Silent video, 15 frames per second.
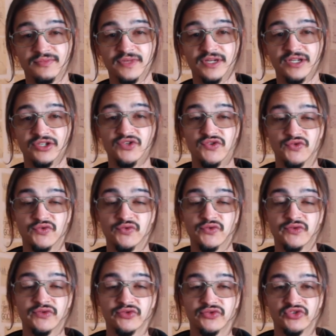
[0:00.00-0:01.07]

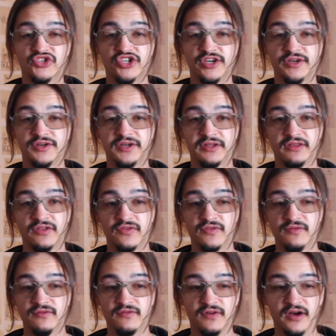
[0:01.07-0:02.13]
choose to share it
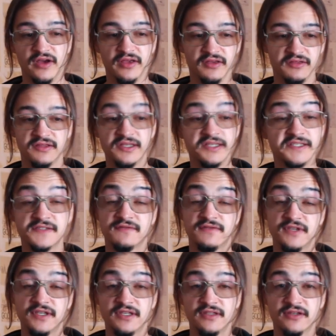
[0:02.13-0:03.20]
via these
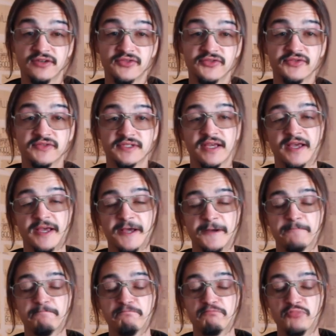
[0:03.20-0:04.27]
videos
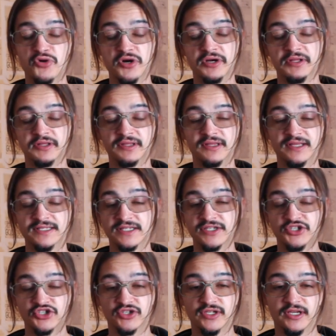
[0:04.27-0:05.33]
but
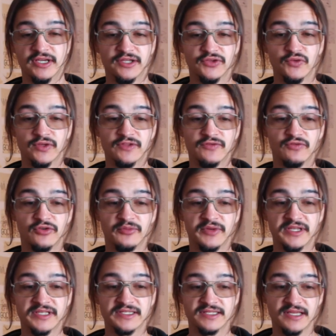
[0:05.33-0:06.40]
essentially I do it for
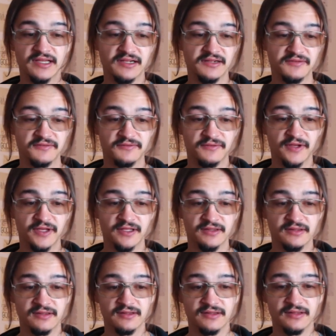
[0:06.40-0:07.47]
myself
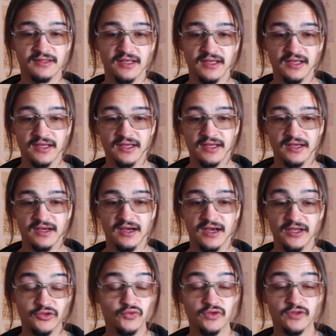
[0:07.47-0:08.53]
and I
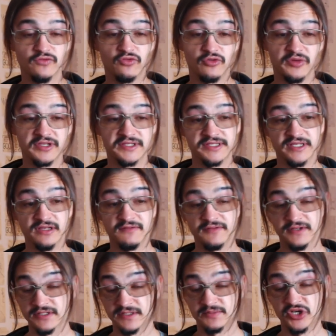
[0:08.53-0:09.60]
do it for myself
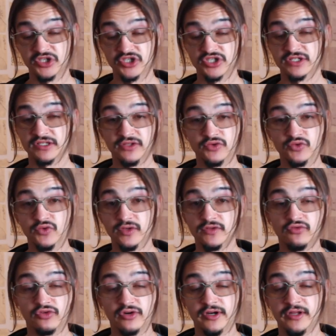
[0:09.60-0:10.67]
as much as I do it
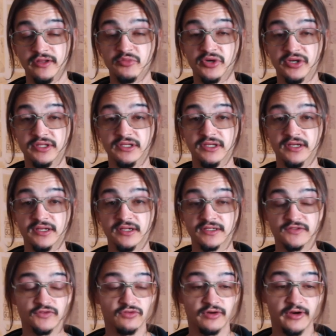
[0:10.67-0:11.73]
for anybody else
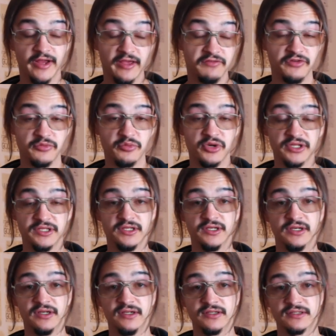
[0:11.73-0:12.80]
for everybody
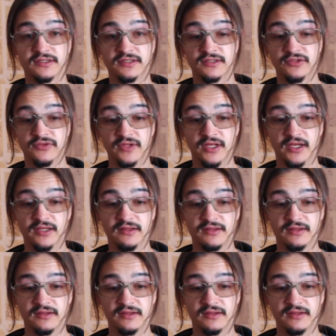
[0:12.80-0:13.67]
else so that